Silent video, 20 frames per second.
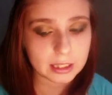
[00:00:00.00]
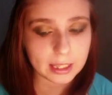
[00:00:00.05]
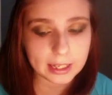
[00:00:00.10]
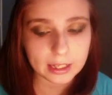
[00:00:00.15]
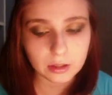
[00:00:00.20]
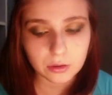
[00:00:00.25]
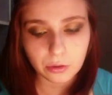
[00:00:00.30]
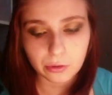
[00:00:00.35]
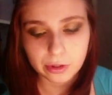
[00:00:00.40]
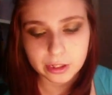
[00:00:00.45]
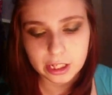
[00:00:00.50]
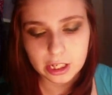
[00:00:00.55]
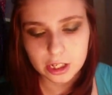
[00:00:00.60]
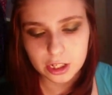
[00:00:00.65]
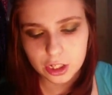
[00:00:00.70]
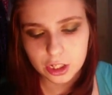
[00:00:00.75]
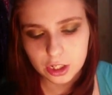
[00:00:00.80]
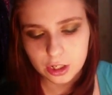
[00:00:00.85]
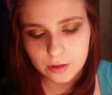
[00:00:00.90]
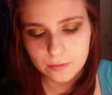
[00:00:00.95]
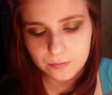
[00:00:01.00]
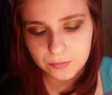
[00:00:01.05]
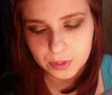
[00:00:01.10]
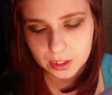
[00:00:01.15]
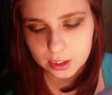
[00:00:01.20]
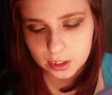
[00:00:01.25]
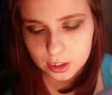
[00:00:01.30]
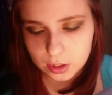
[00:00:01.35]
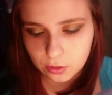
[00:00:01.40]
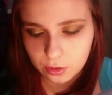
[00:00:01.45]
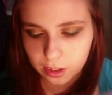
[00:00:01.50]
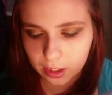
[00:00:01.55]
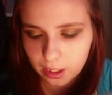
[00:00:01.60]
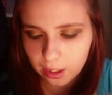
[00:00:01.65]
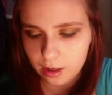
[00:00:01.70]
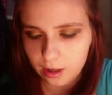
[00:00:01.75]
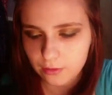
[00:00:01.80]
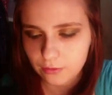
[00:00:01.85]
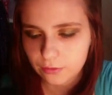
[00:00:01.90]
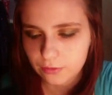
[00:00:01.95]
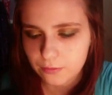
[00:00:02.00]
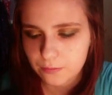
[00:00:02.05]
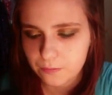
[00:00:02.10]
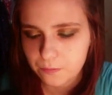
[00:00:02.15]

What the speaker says: like goldish sort of